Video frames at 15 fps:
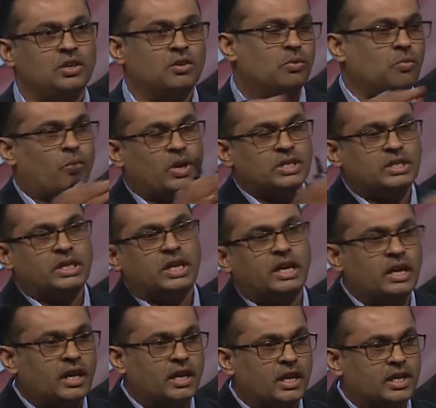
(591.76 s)
one
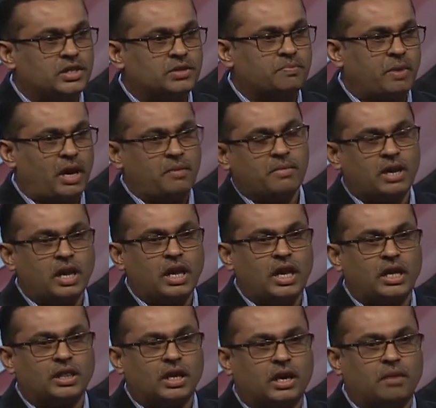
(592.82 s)
cylinder is
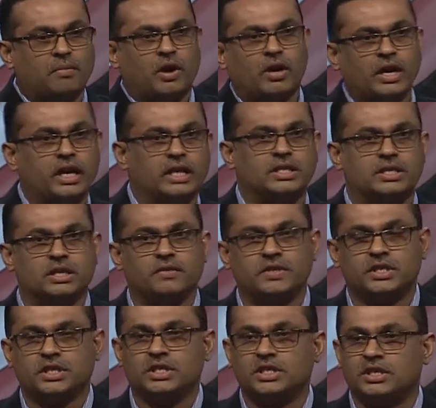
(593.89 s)
primarily the commodity
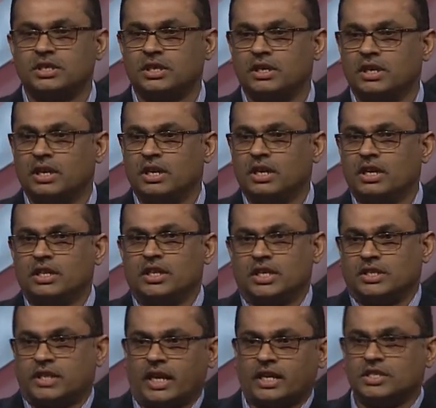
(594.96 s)
services.
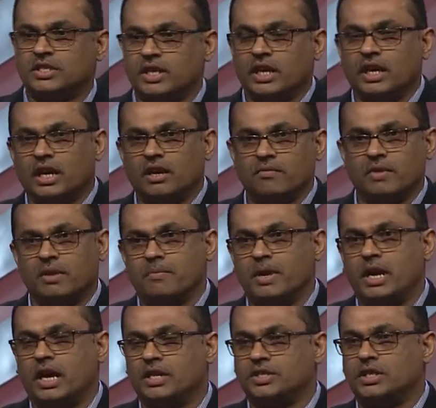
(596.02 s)
The second cylinder will
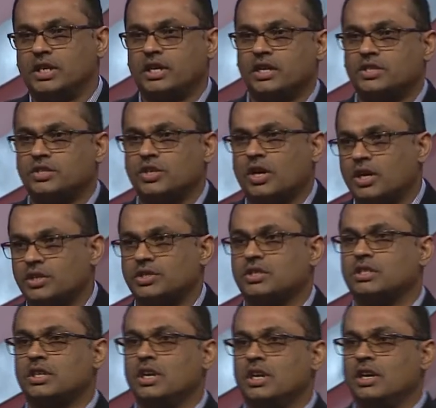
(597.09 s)
be a secret
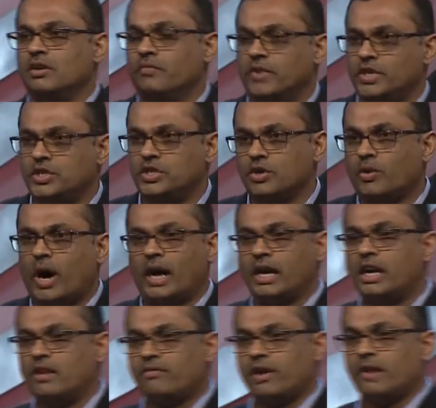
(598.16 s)
sauce, which you
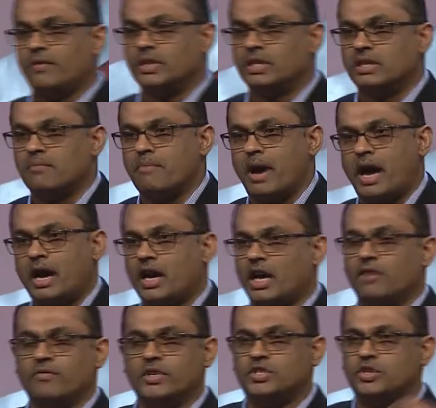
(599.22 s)
identify within the bank
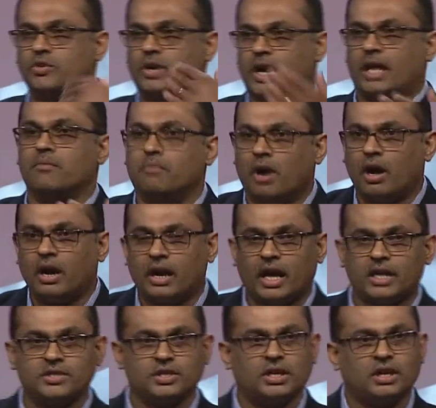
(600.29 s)
and which you can
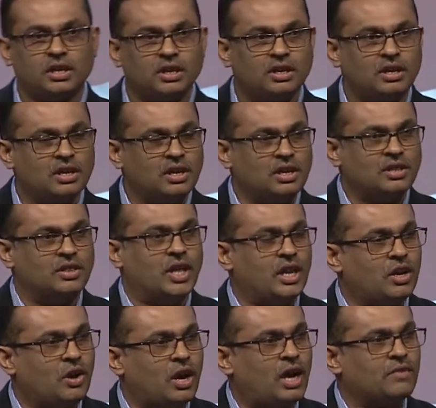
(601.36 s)
monetize it.
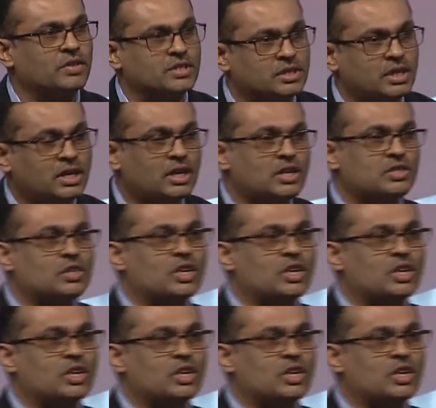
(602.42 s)
Then you have the secret